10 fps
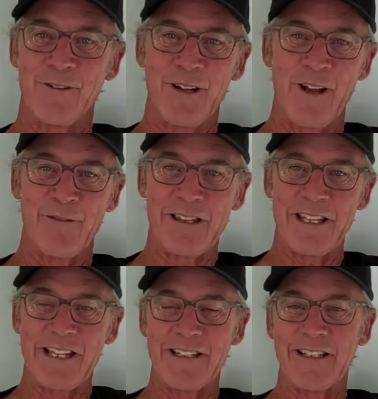everything
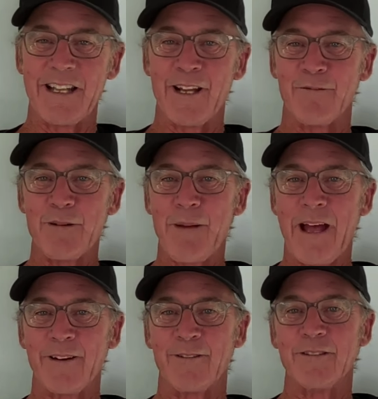he did to every
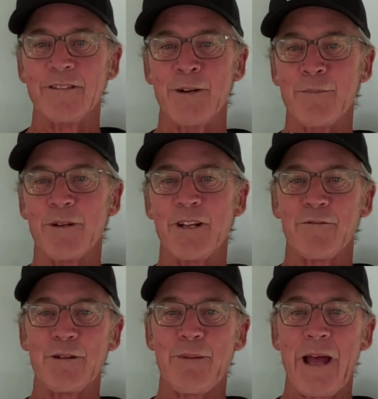paddle, numbered
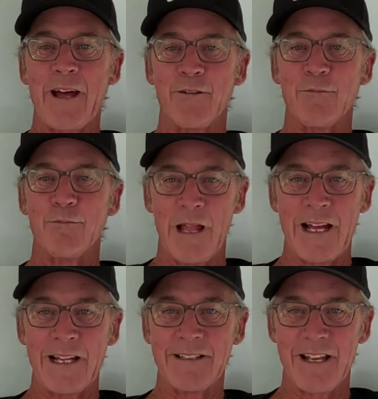every paddle,
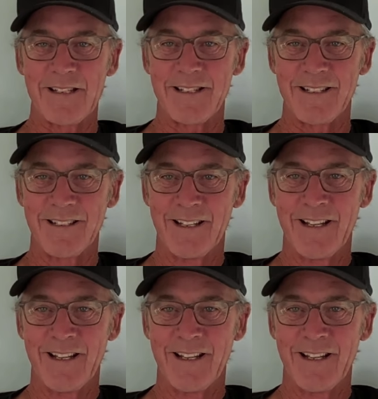blind tested,